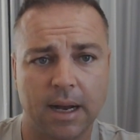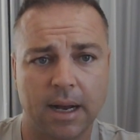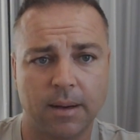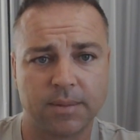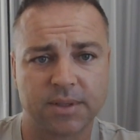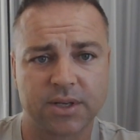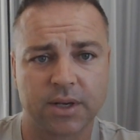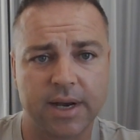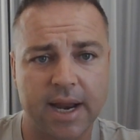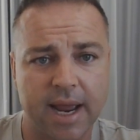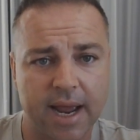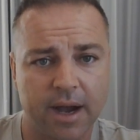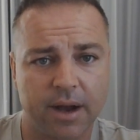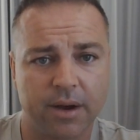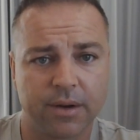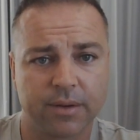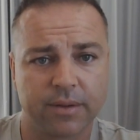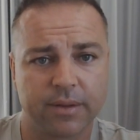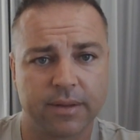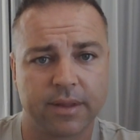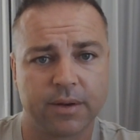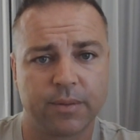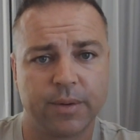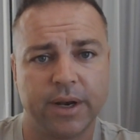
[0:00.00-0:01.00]
So
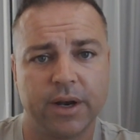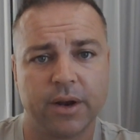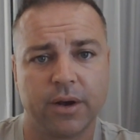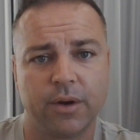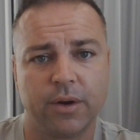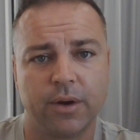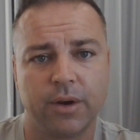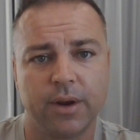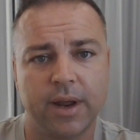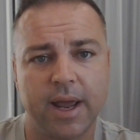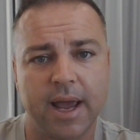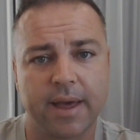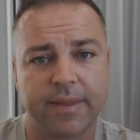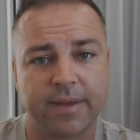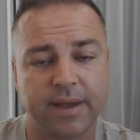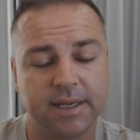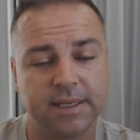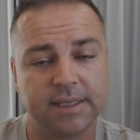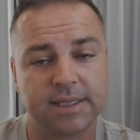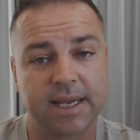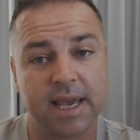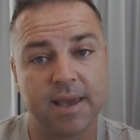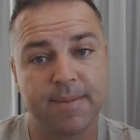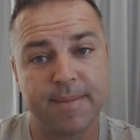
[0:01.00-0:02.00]
now that we know how
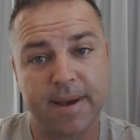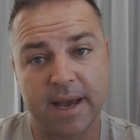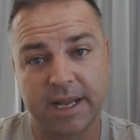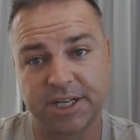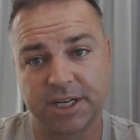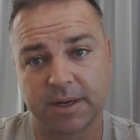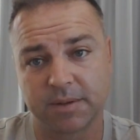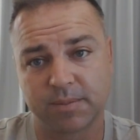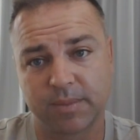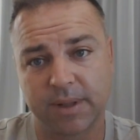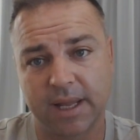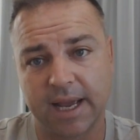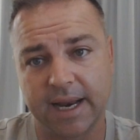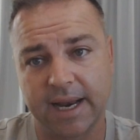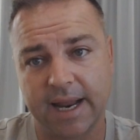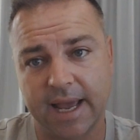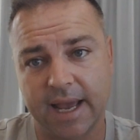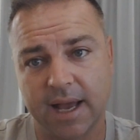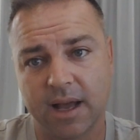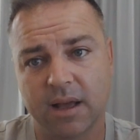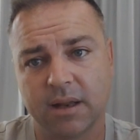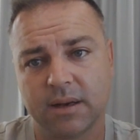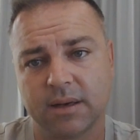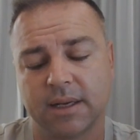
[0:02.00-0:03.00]
these key matchups played
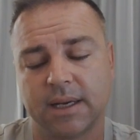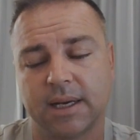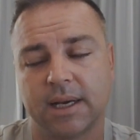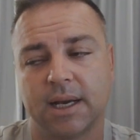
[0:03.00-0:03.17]
out,